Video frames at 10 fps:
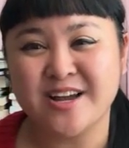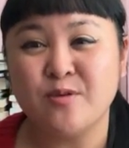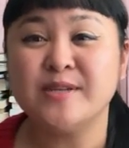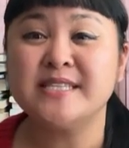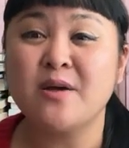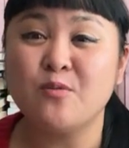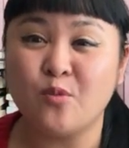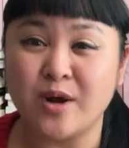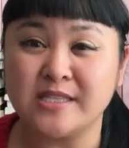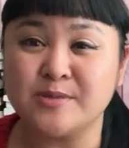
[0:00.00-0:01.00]
What's that
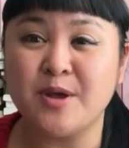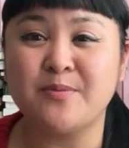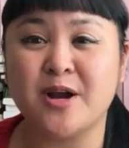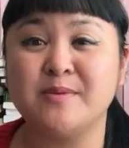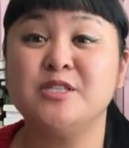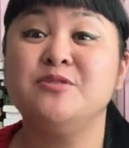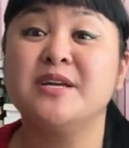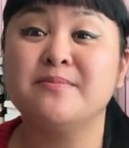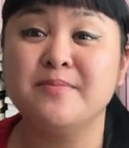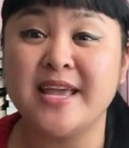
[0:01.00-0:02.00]
one small promise you
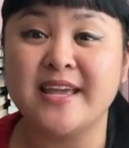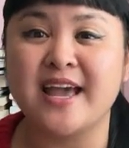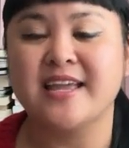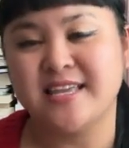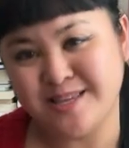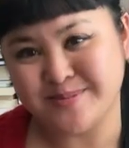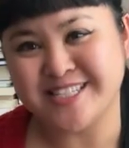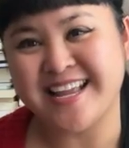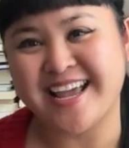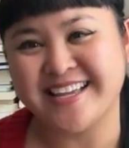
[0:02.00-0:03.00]
can make and keep
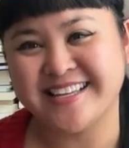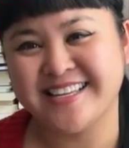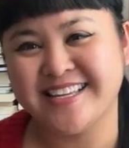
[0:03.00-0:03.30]
today?